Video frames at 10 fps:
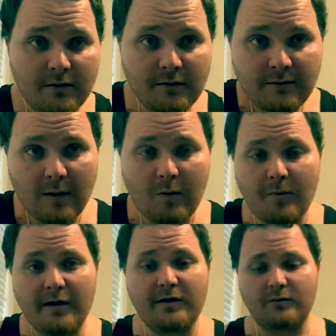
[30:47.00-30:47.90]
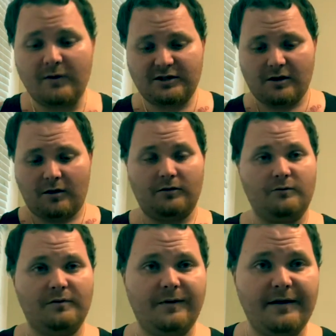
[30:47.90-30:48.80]
That white boy could have wet y'all.
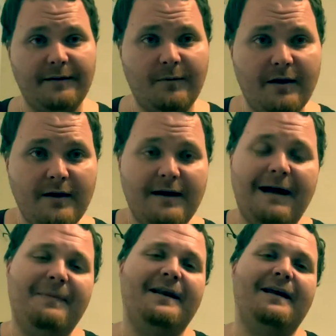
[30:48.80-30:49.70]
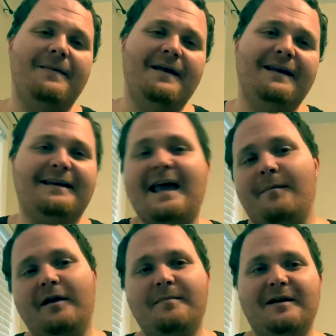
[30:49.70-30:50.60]
Boy, that boy. And then he came
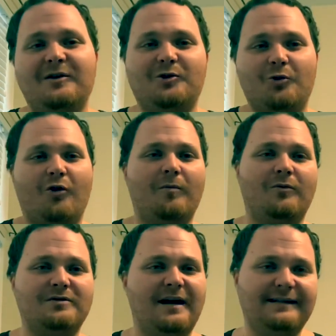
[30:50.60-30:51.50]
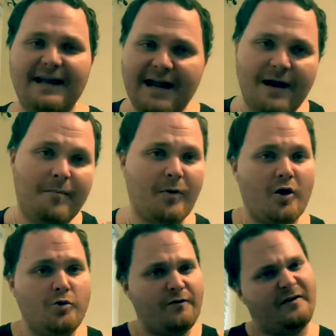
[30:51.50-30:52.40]
up to me in the dorm and was like, damn, bro,
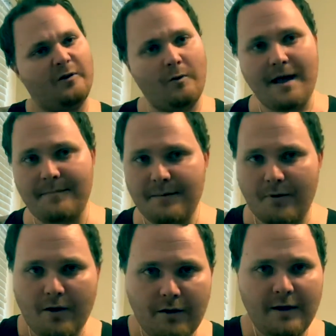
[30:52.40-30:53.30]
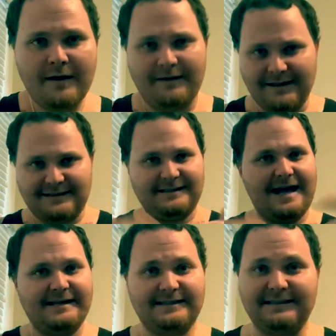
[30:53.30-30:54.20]
you were finna wet me, bro. This and
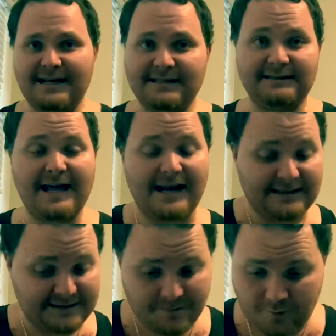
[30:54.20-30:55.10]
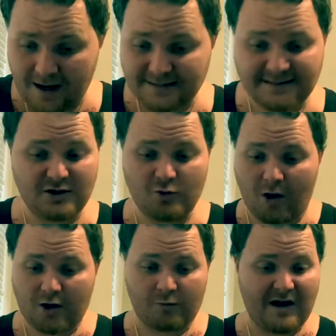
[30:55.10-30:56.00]
that, this and that, this and that. And I said, bro, I seen you
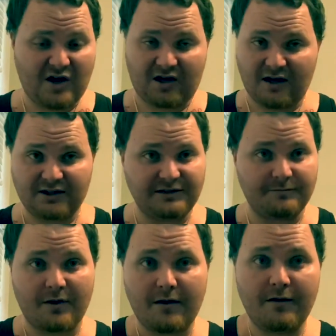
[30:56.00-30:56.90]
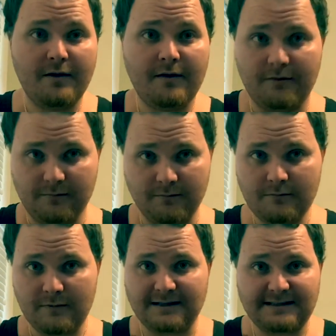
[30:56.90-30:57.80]
walk around clutching, bro.
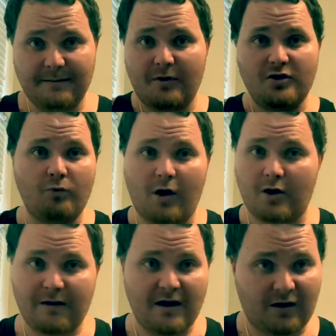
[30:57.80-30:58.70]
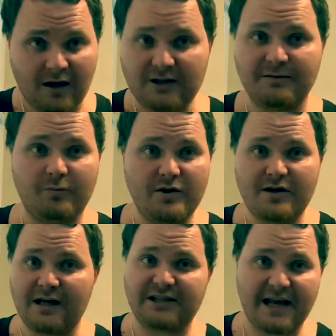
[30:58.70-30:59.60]
I said, bro, you walk around clutching, boy, you
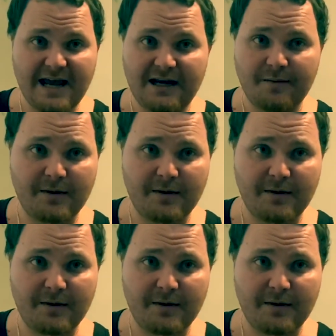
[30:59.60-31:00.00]
got your hand here.